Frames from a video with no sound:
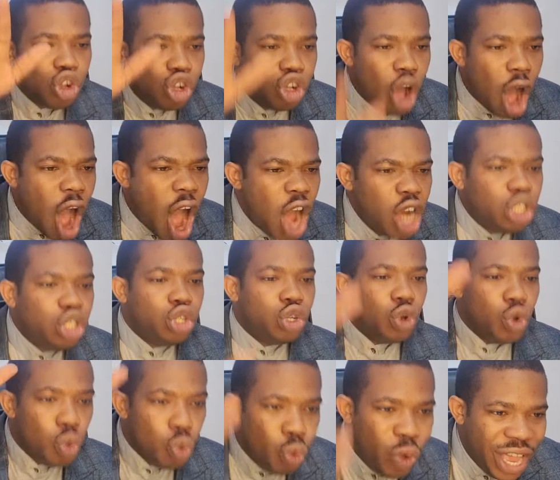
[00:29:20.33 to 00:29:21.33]
God
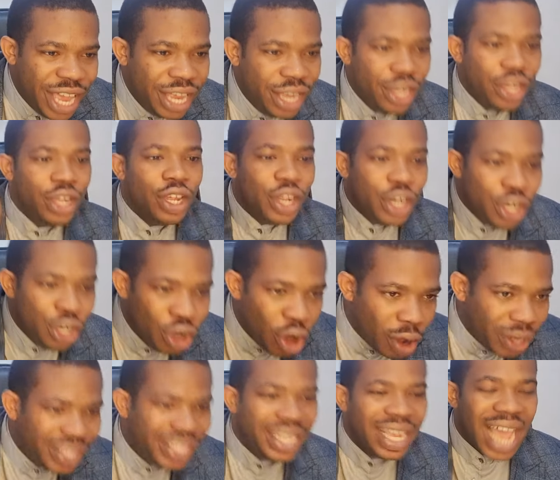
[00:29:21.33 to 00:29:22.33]
will
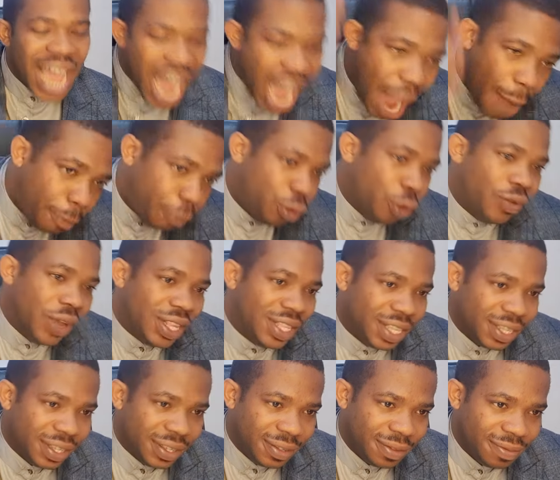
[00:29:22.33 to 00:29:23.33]
not approve it.